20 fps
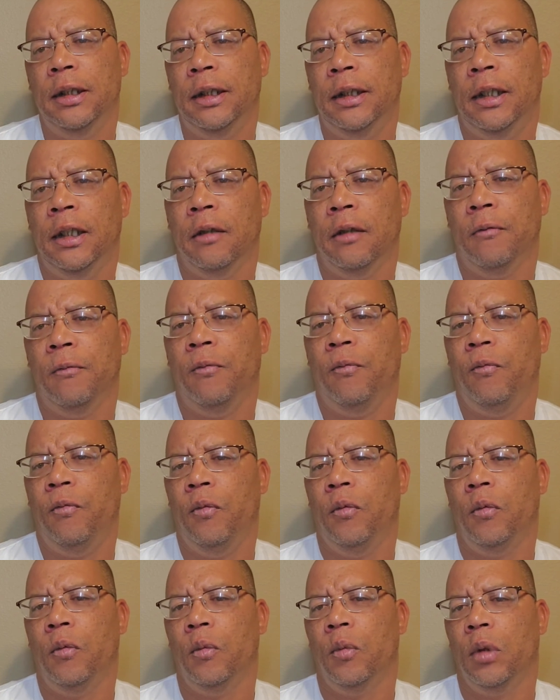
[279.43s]
give
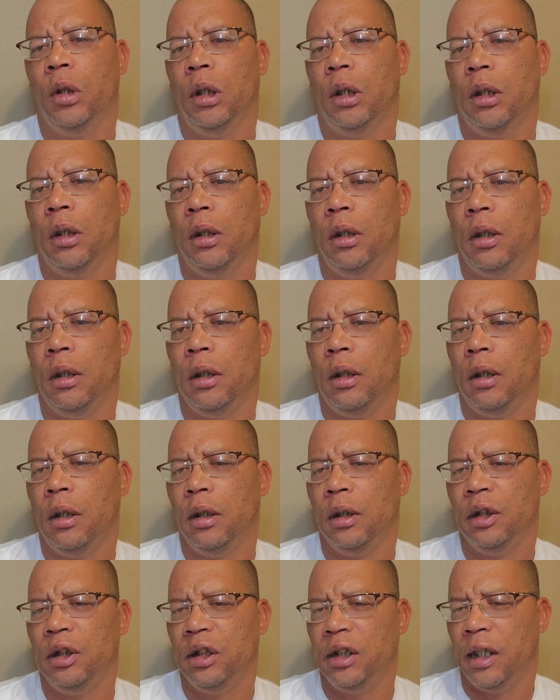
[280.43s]
a
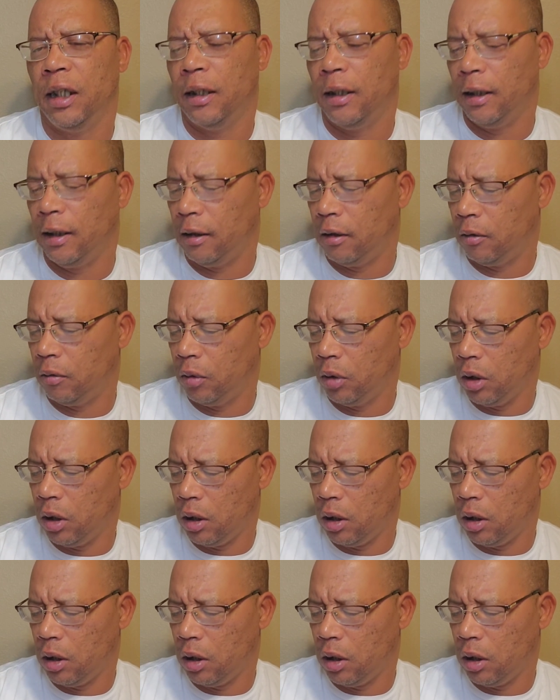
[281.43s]
shout out